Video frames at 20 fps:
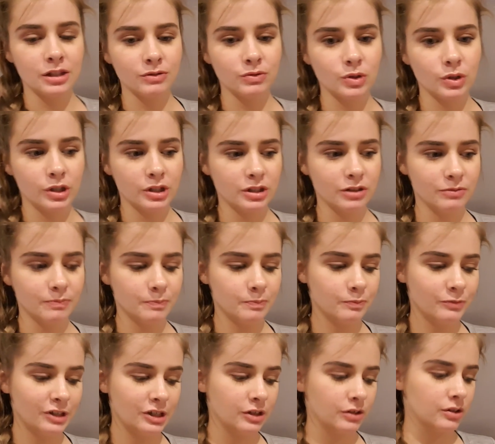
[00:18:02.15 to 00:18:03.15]
in the
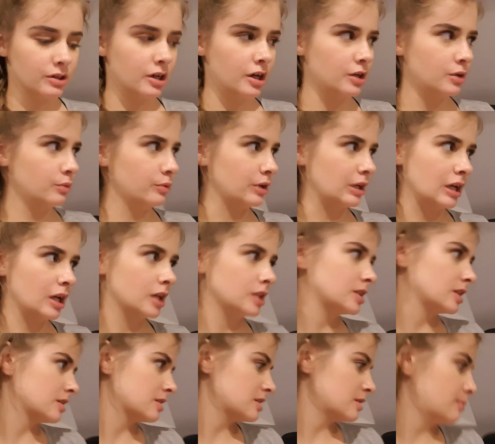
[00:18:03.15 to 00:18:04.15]
video that I'd already like
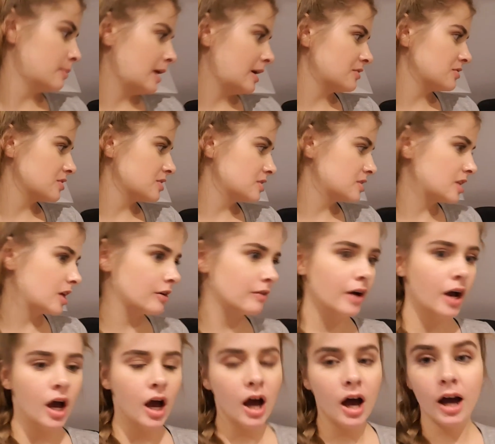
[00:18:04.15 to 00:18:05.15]
done some maths and stuff.
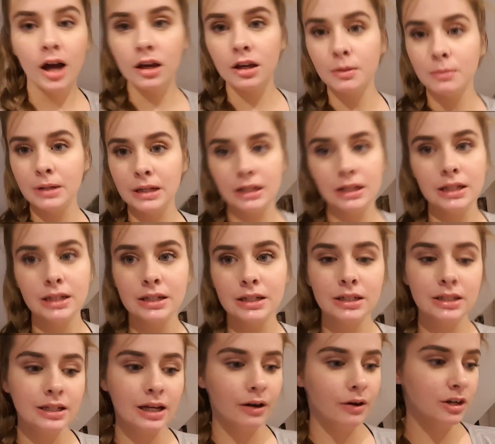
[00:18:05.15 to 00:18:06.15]
I completely
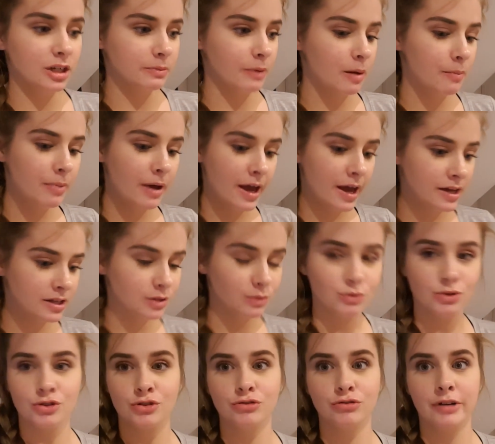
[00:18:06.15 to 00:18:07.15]
cleaned out under my bed. It
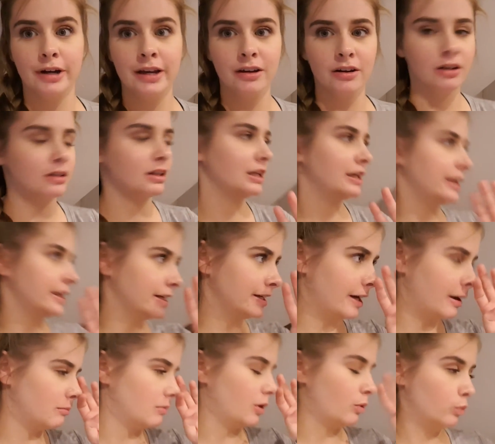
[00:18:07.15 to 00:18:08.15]
was great. I cleared
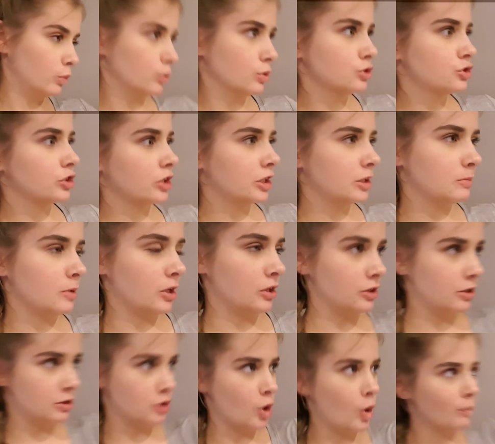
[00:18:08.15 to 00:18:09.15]
out my wardrobe, like
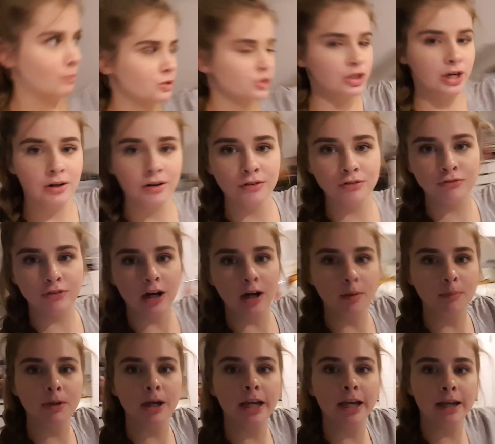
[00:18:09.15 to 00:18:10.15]
the top shelf
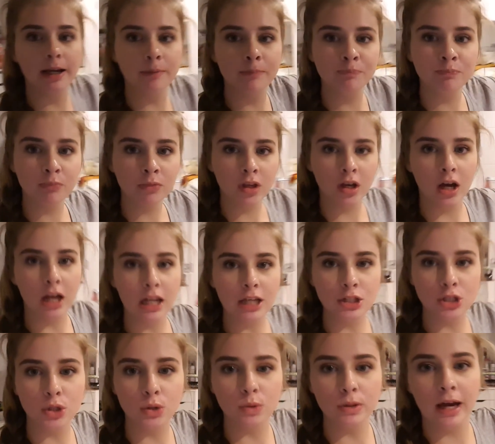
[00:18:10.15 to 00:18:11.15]
up here. I
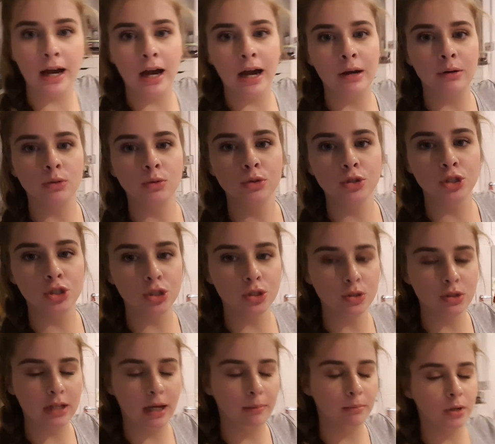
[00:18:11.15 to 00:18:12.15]
like took all that out and all the
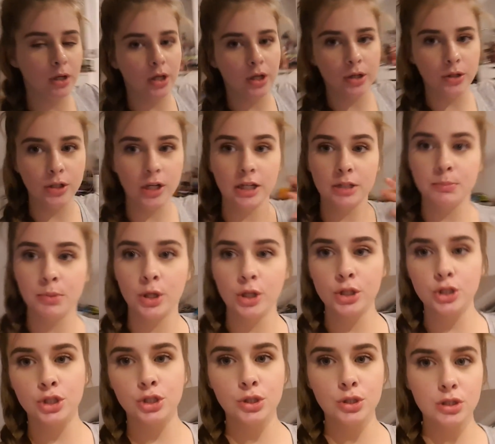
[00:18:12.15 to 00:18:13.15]
shoes down below, like put
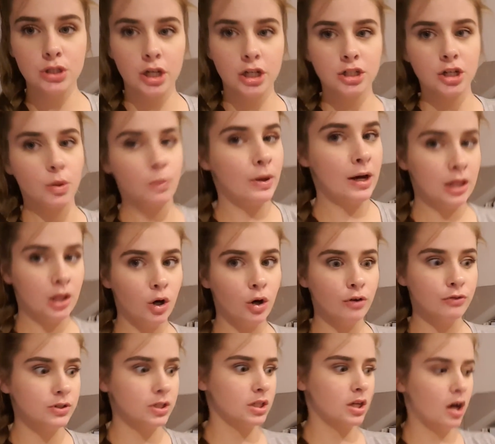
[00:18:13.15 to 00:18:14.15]
the shoes that I don't wear that
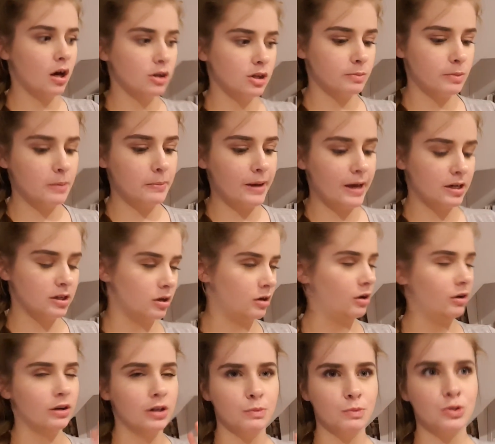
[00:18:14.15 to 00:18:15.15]
often under my bed.
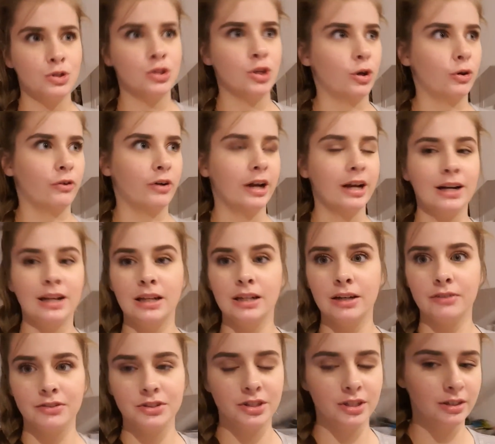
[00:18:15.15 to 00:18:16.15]
Oh, it was so great. Cleaned
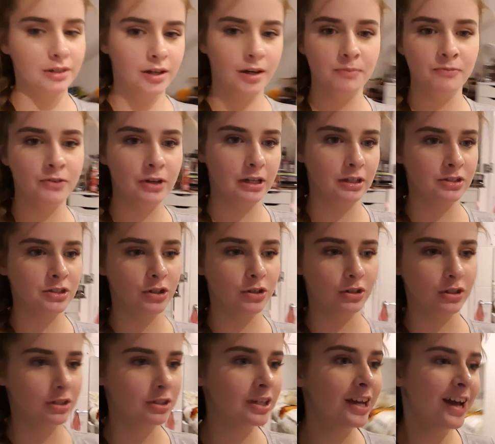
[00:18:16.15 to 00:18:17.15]
everything. I'm feeling so
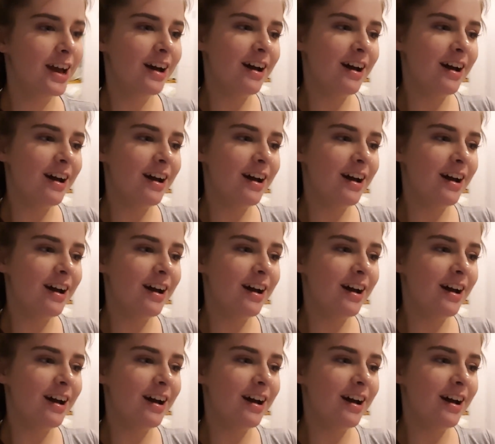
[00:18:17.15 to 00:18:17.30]
good.